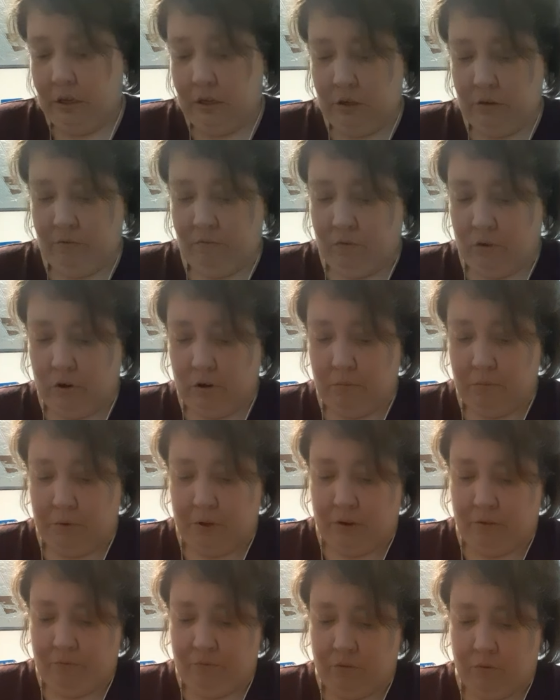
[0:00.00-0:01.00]
Far
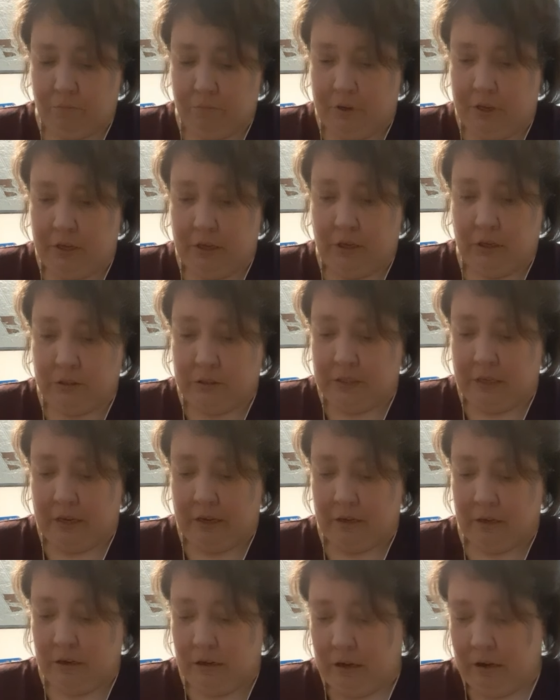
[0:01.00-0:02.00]
be it from me, because
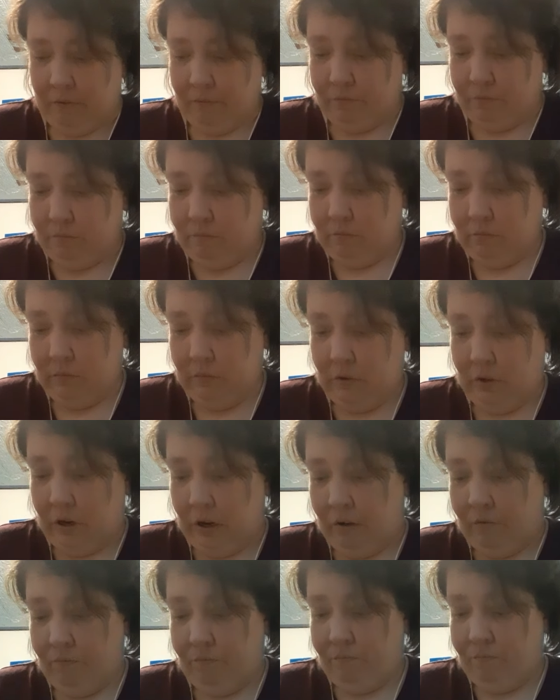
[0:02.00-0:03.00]
I've
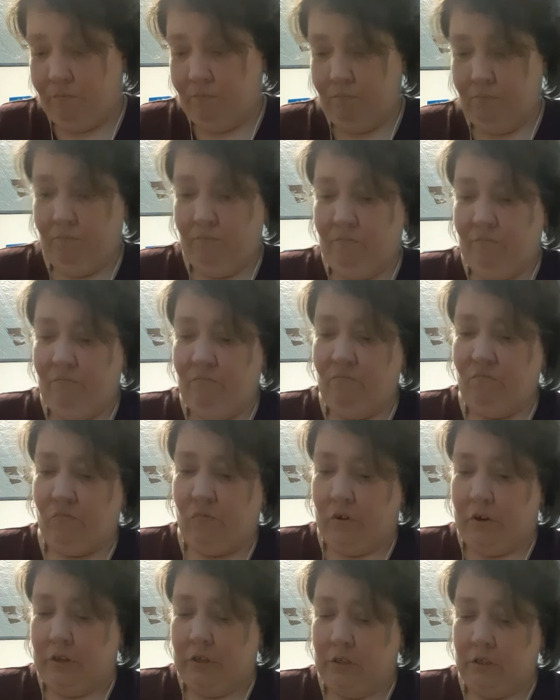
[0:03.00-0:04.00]
got
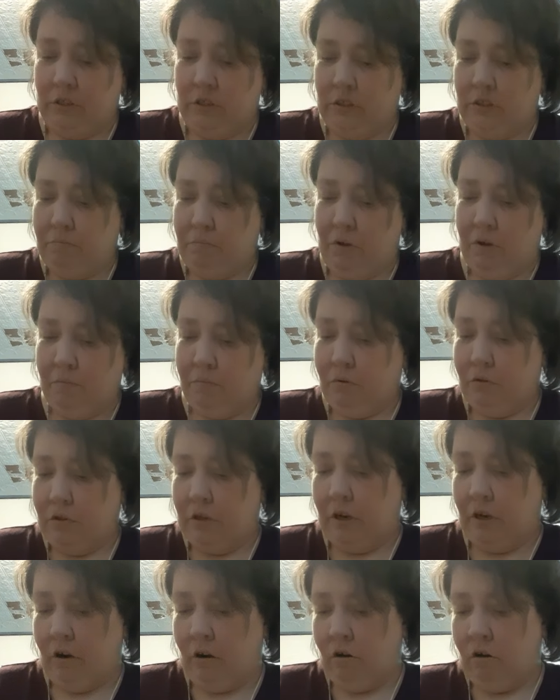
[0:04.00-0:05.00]
friends and people
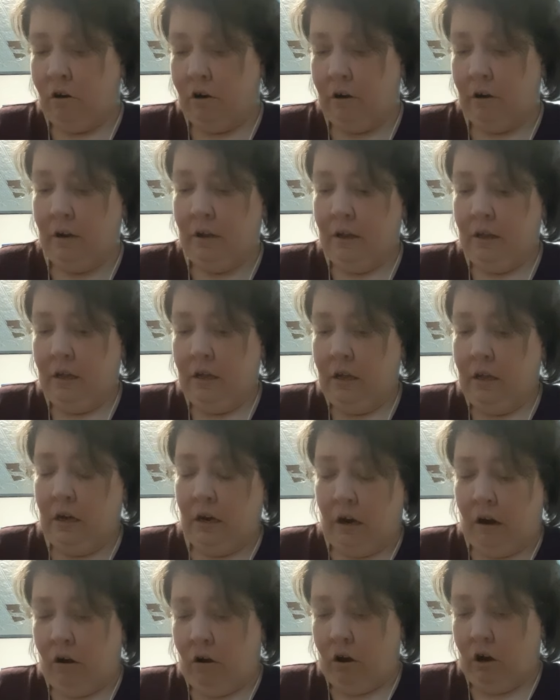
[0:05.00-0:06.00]
that are
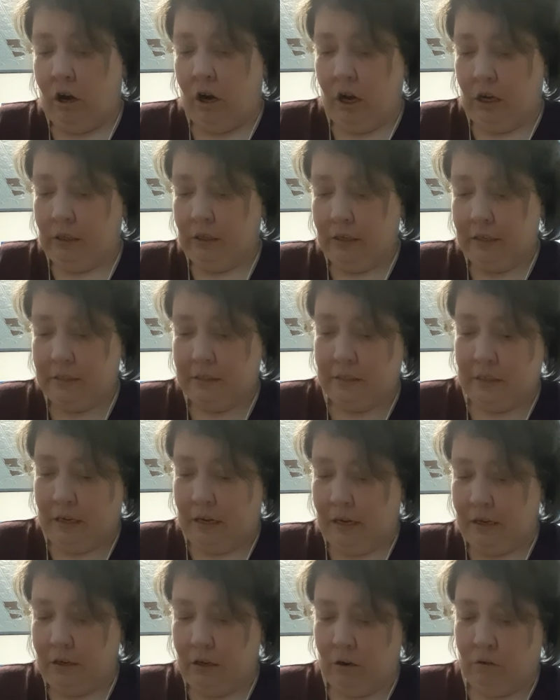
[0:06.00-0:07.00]
alcoholics, and
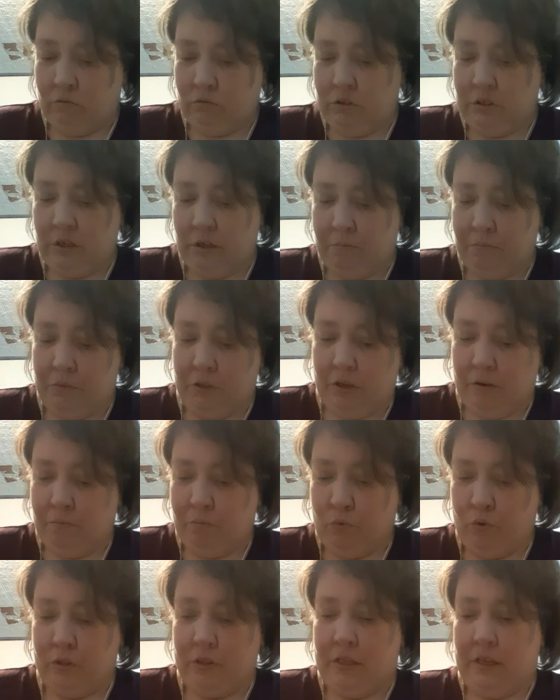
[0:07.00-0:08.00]
I don't tempt
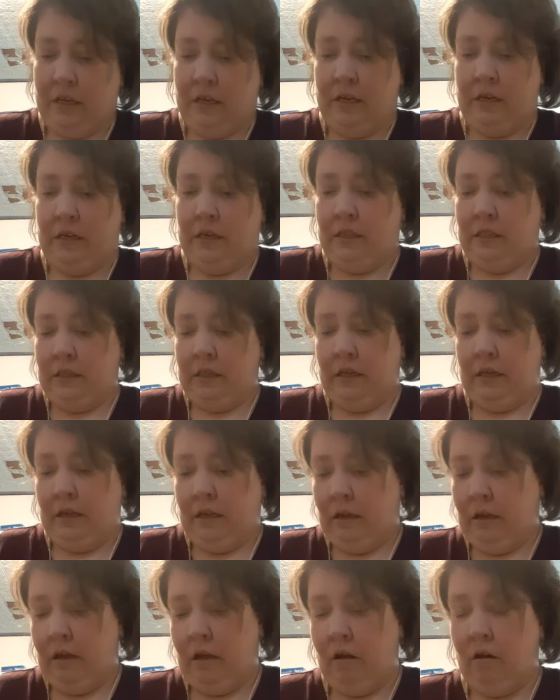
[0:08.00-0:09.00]
them with
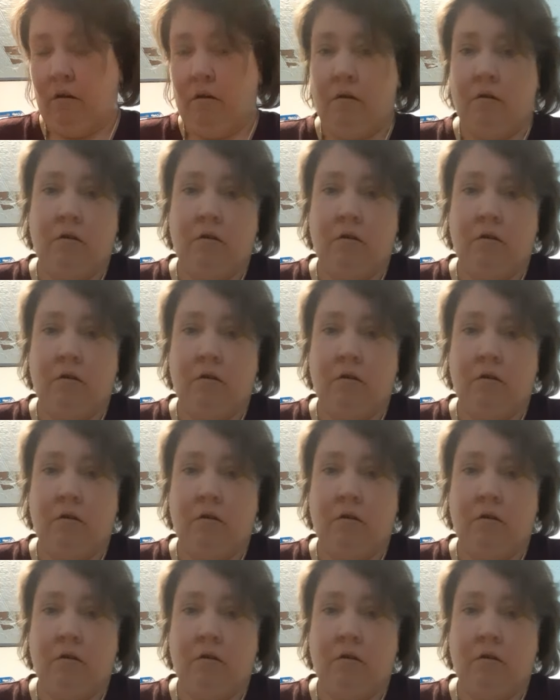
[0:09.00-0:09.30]
anything